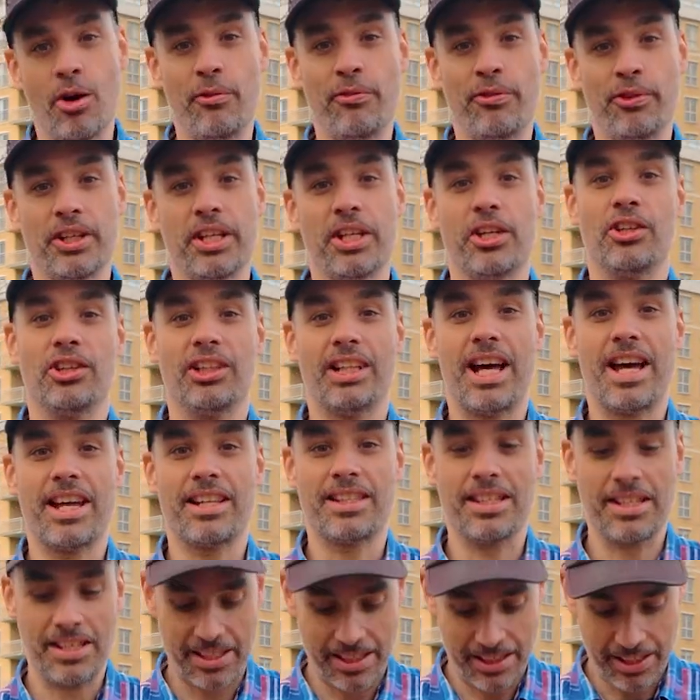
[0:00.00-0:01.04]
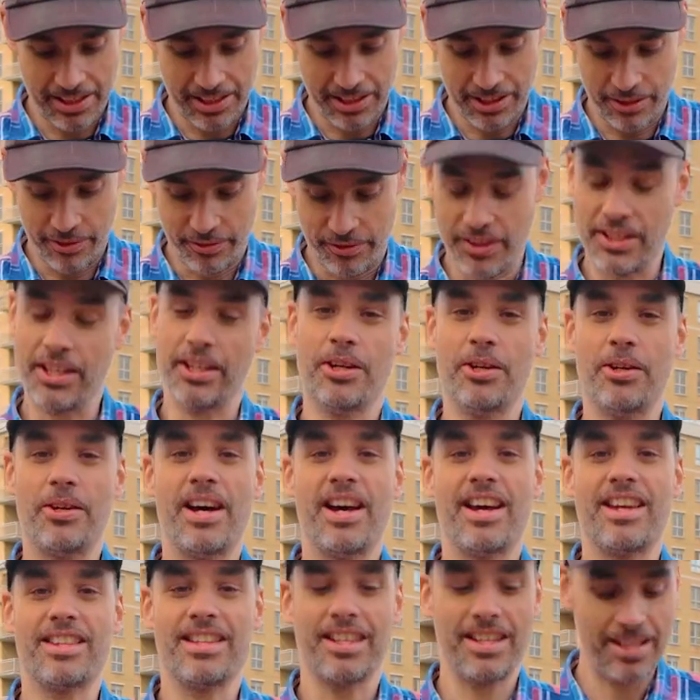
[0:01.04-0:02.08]
Hopefully you like this little video
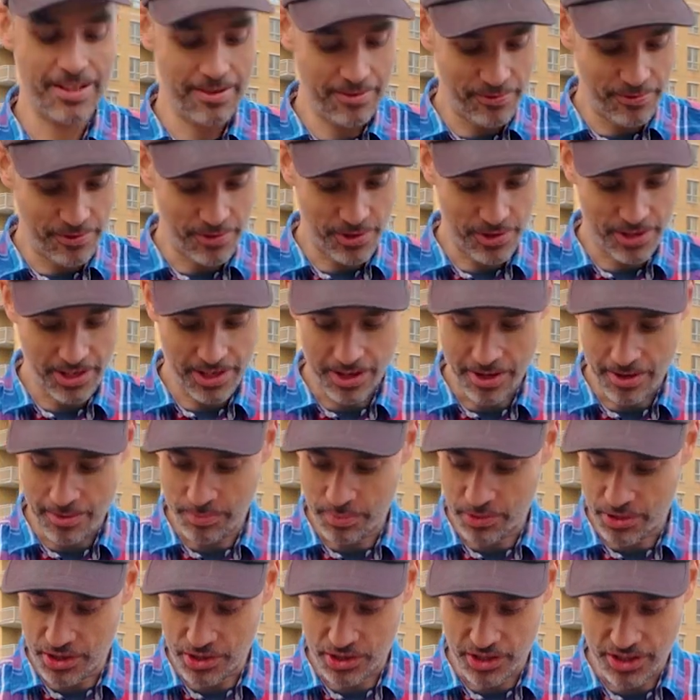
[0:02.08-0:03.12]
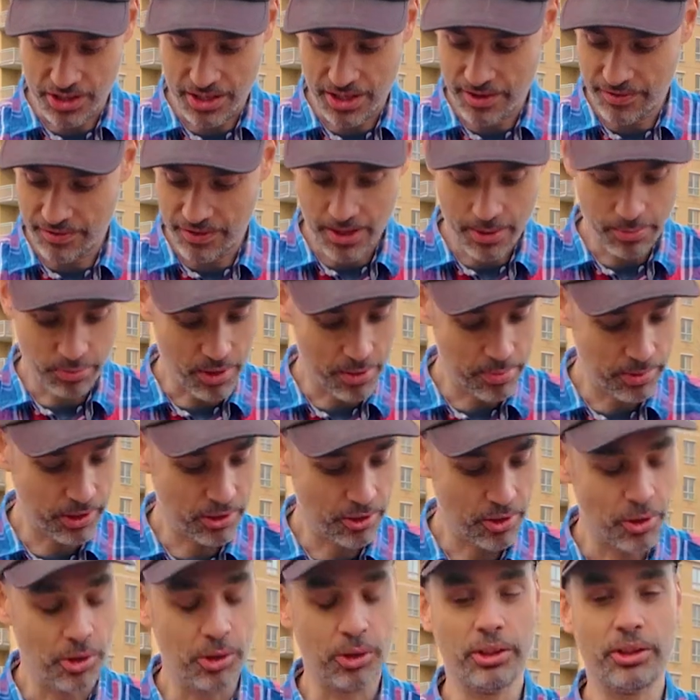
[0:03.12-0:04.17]
I did for the comparison of the
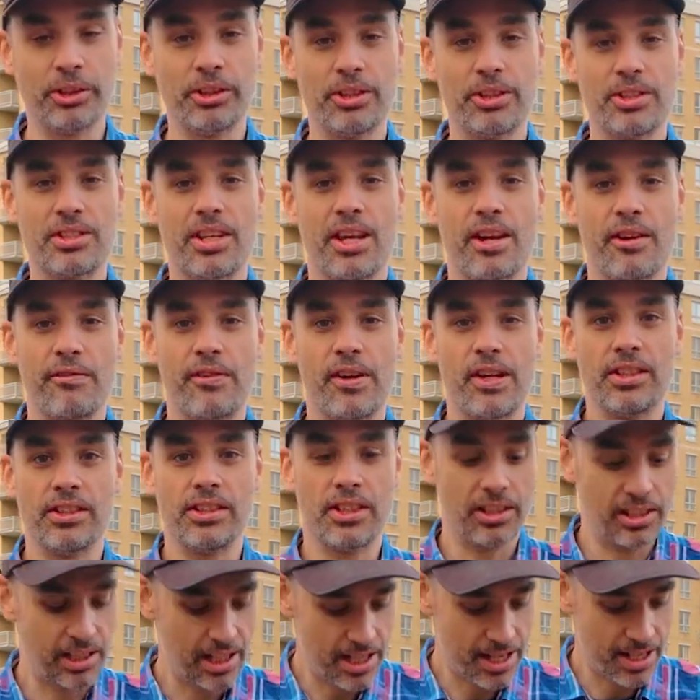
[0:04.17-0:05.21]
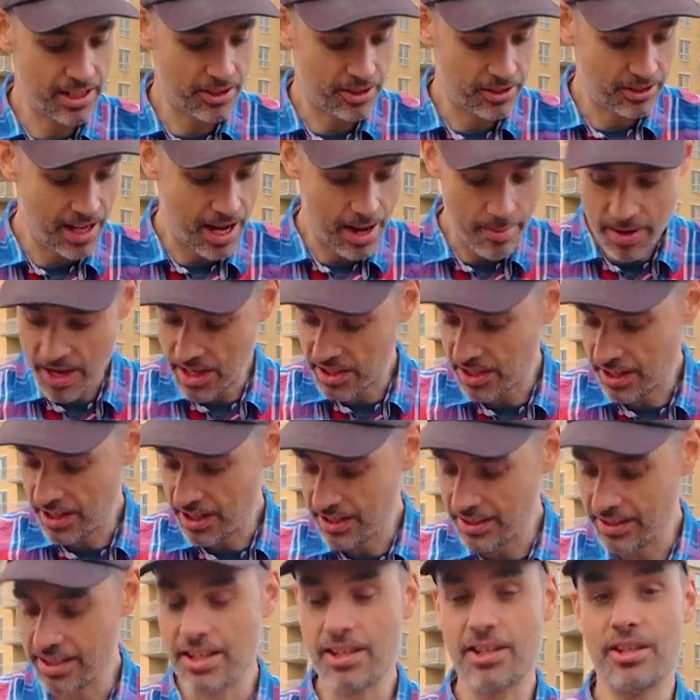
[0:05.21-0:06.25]
propeller holders I found online on
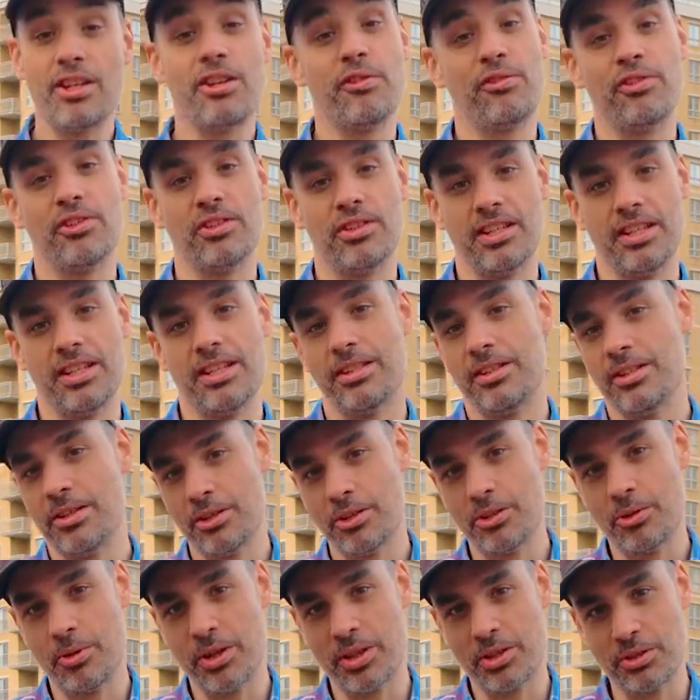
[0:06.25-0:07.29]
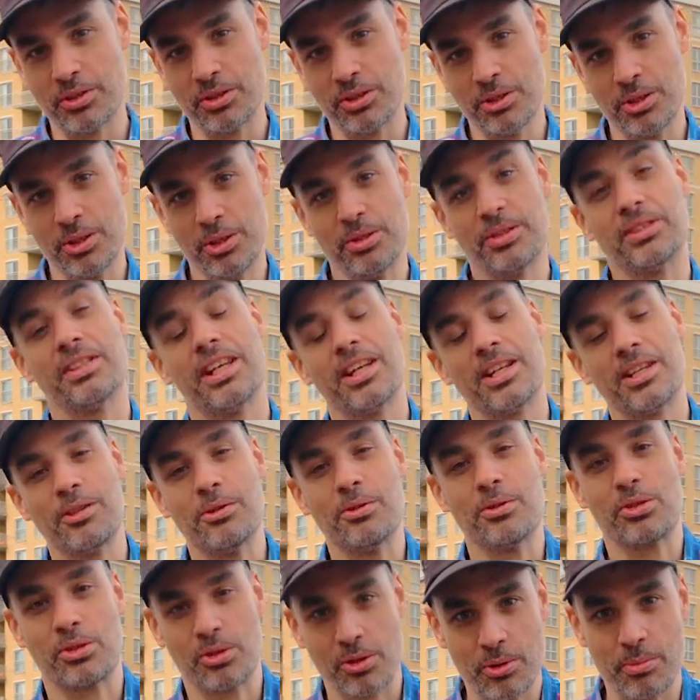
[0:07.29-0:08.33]
Amazon, and if you did, you know what to do. Thank
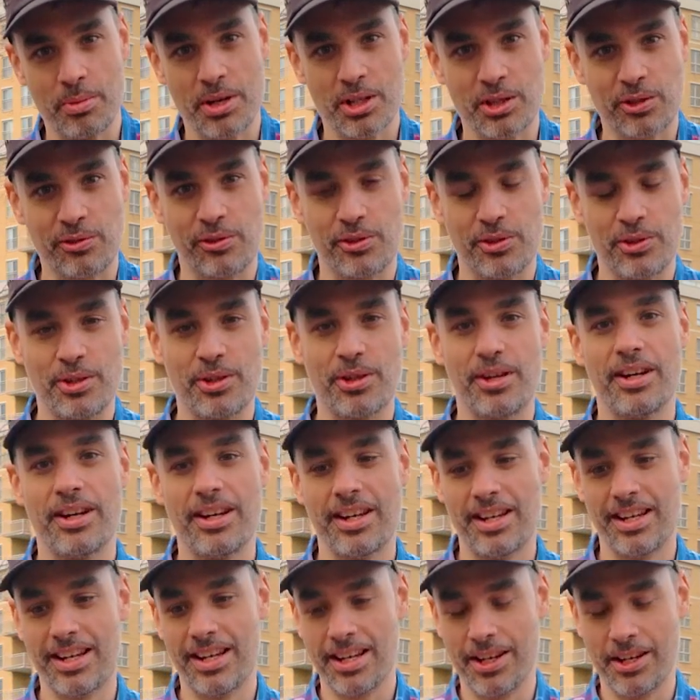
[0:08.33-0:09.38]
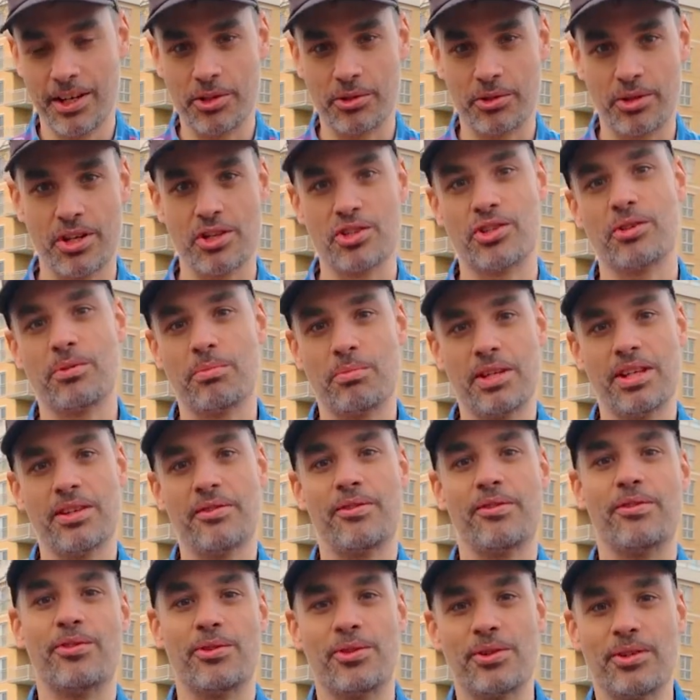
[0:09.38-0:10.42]
you so much for encouraging me
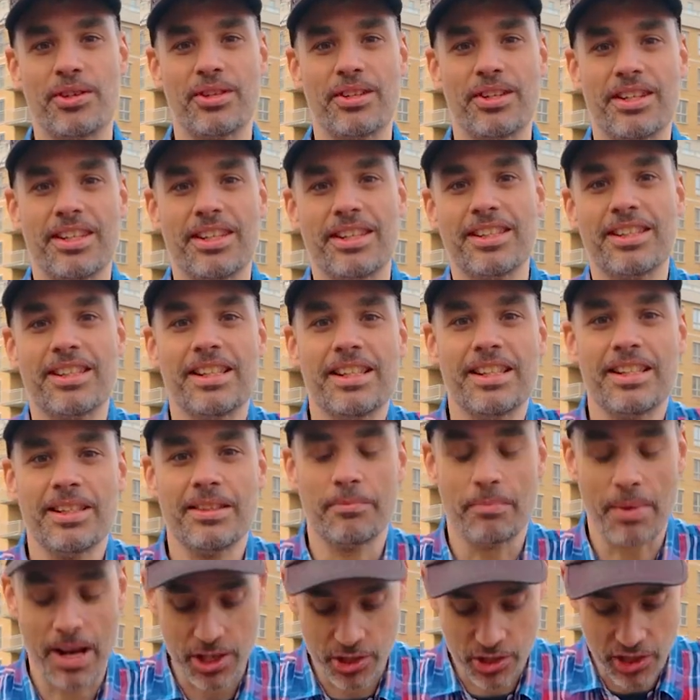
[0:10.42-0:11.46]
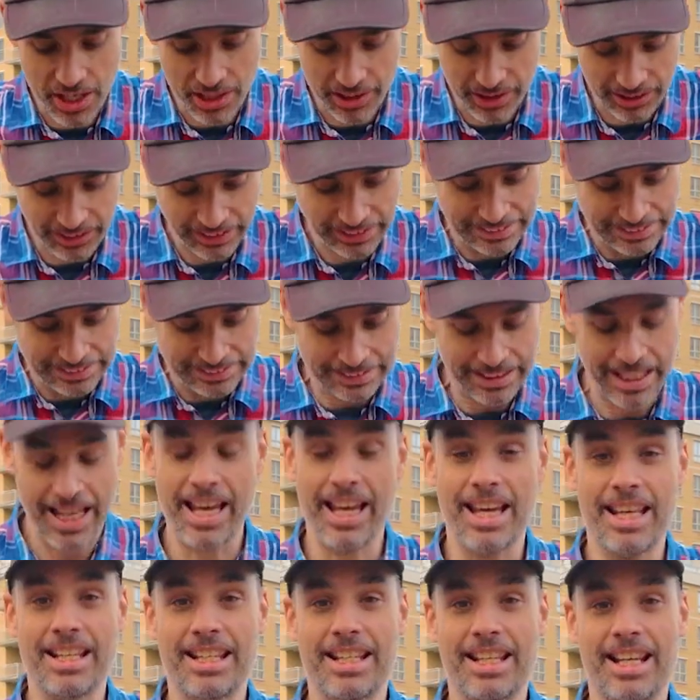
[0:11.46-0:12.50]
for my channel,
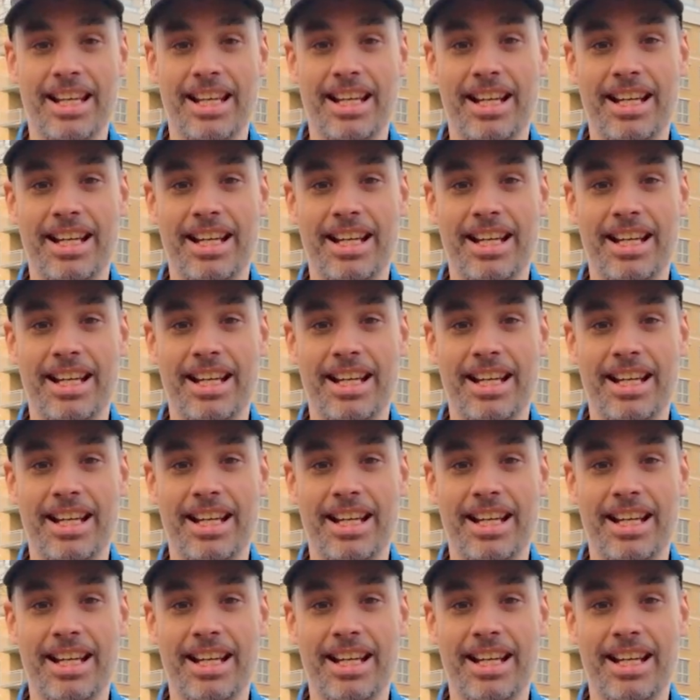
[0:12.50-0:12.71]
and